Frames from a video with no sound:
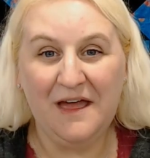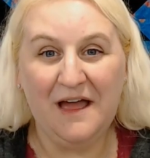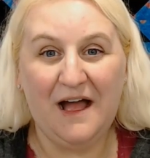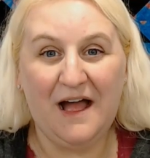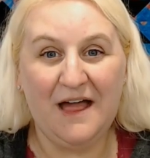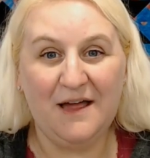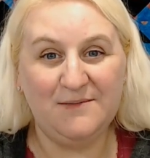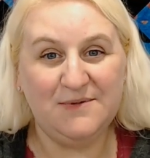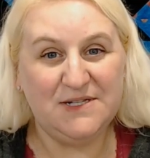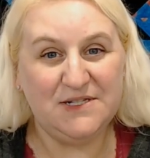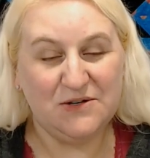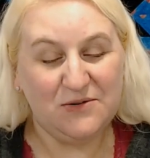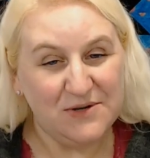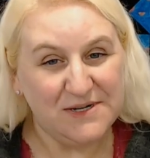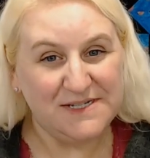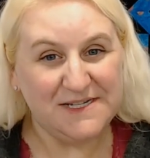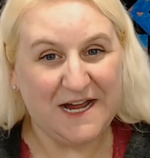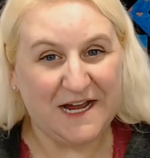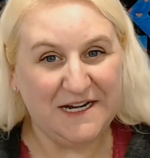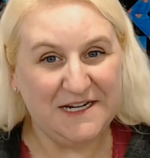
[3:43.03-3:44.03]
I'm so
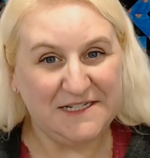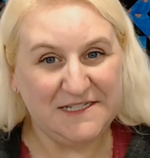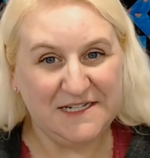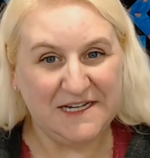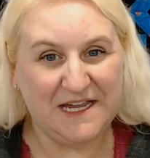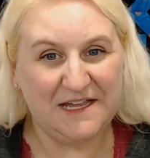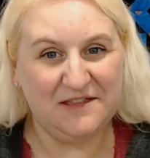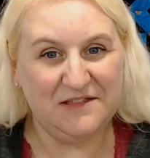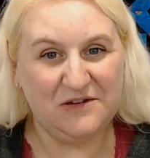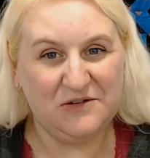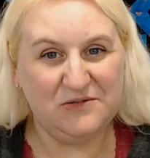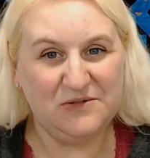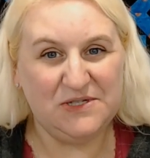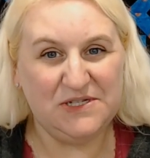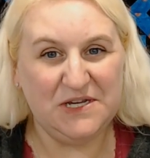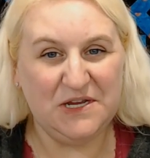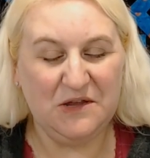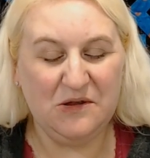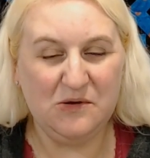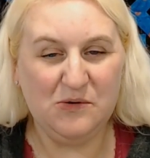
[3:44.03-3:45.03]
excited to get those
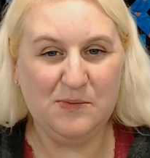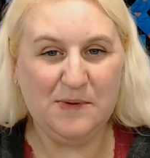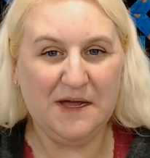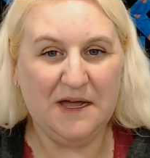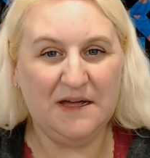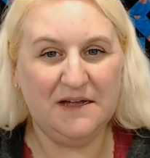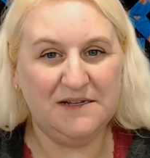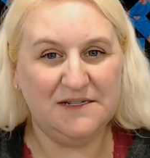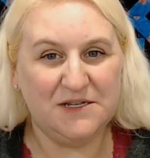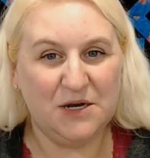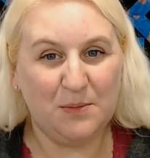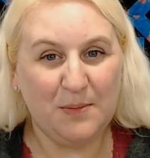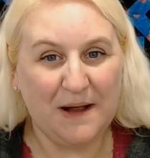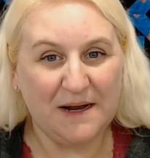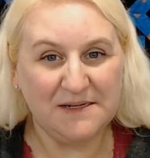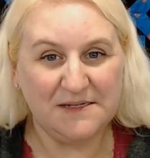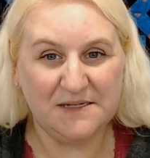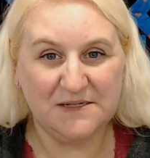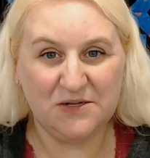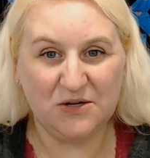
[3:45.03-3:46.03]
to you because their
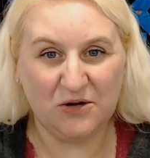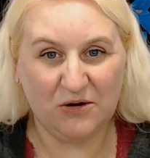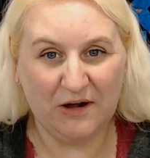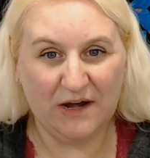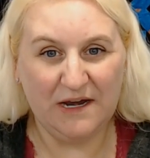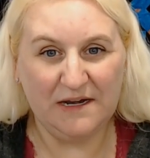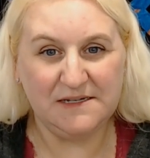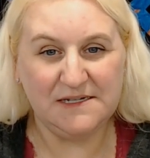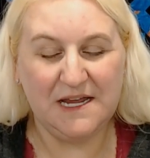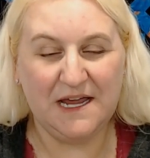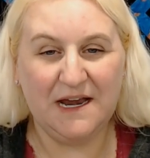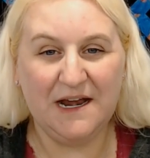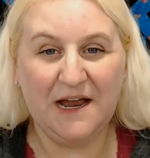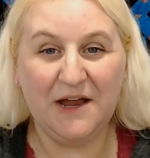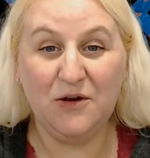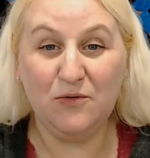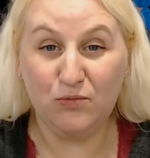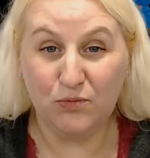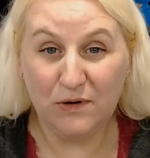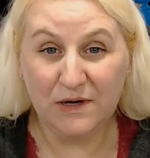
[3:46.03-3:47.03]
boxes are great and I
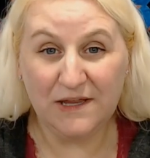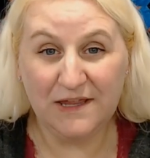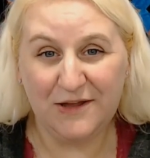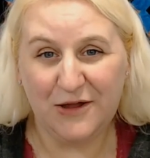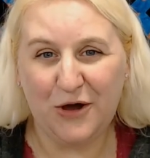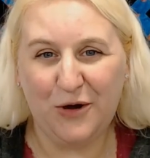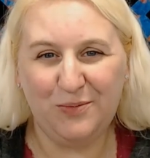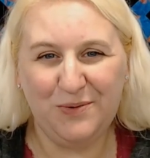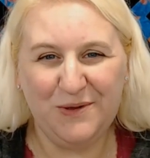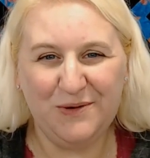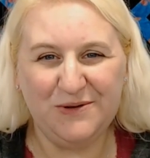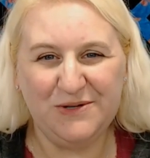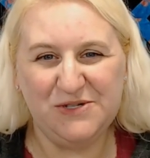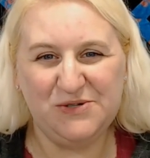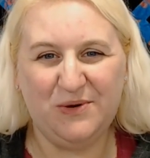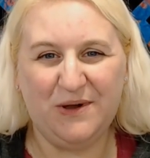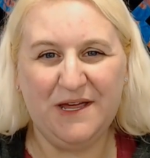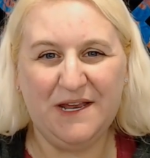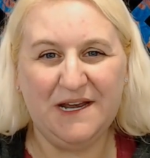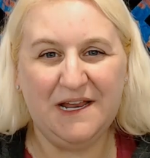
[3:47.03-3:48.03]
really hope you
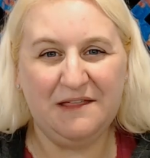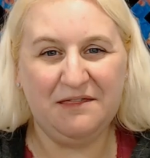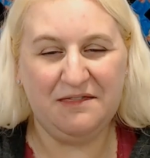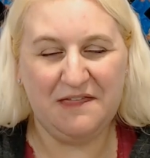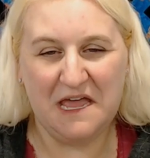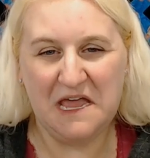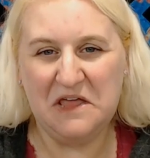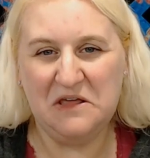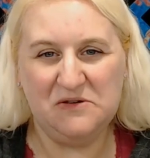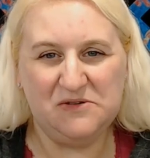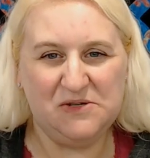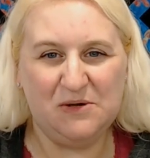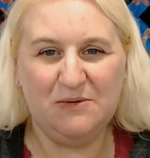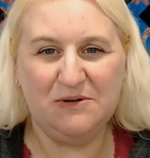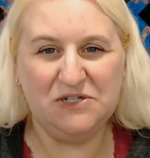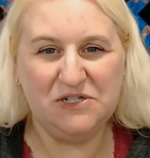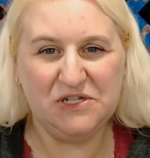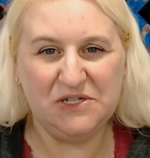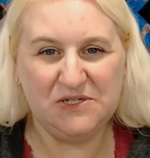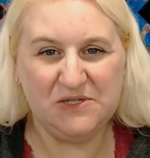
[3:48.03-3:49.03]
enjoy it. And thank you so
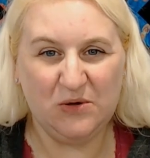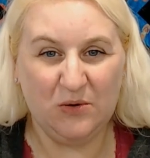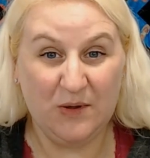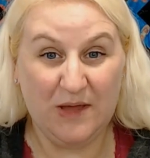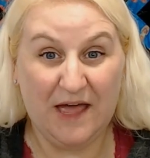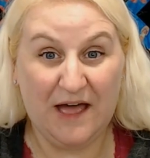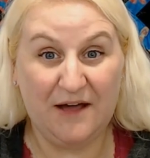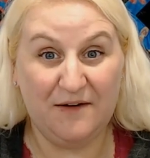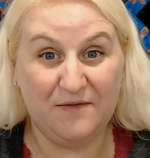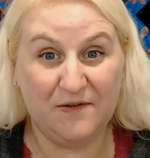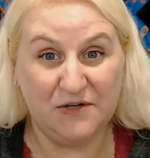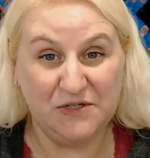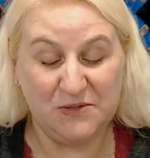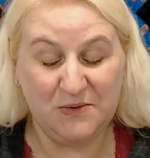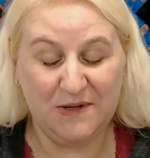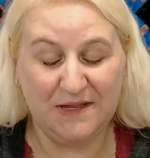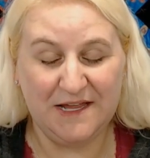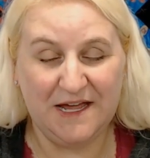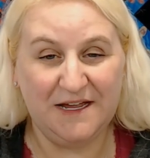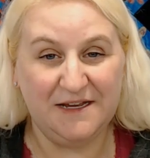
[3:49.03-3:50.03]
much to Sew Yeah for
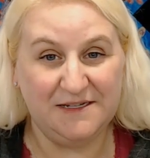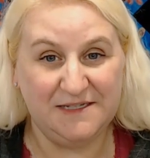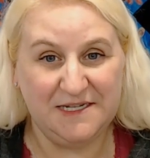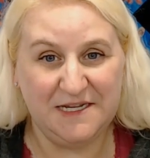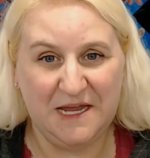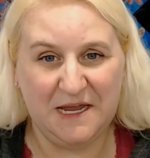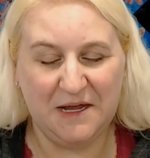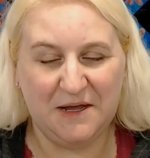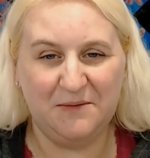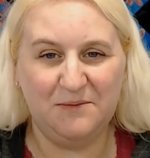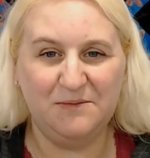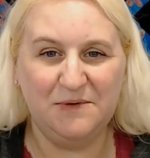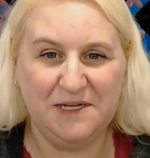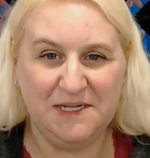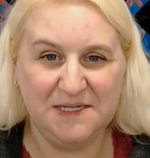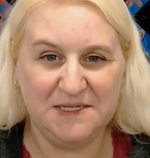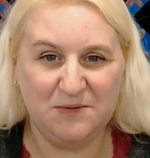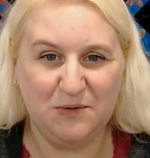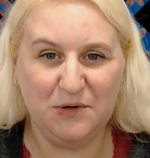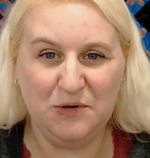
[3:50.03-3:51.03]
doing that and Teancum.
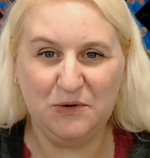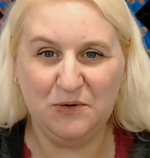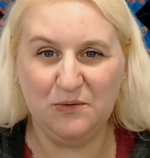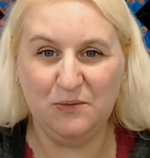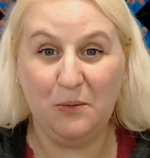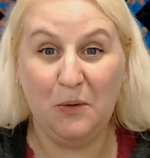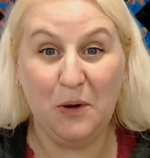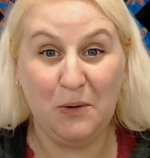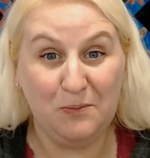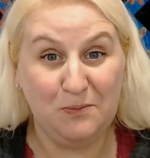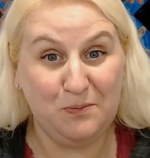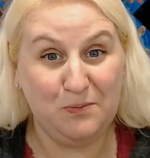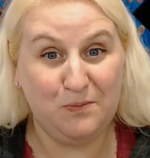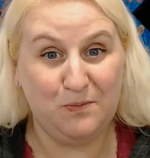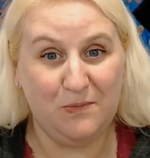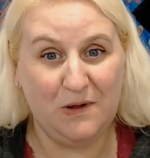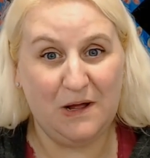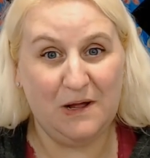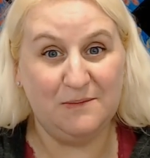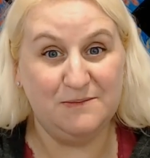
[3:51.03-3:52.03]
He's the one who
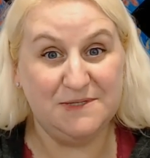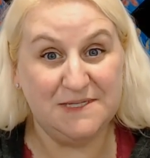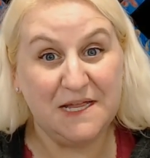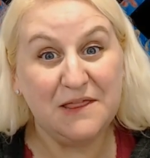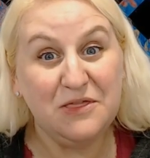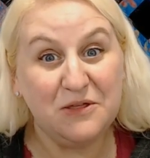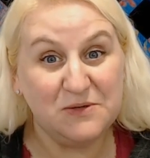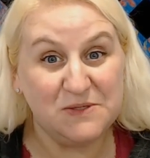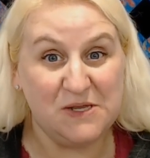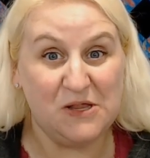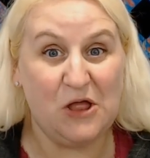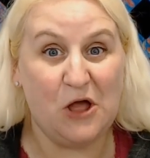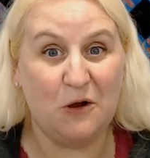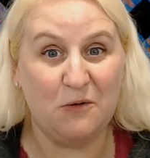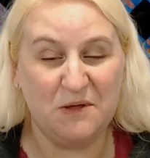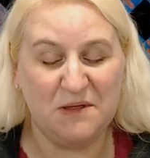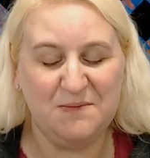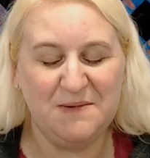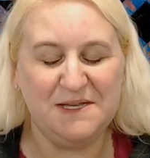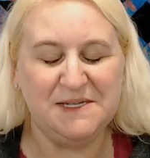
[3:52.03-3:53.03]
um, sent those along
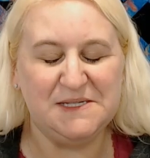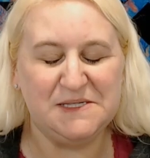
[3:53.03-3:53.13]
with me.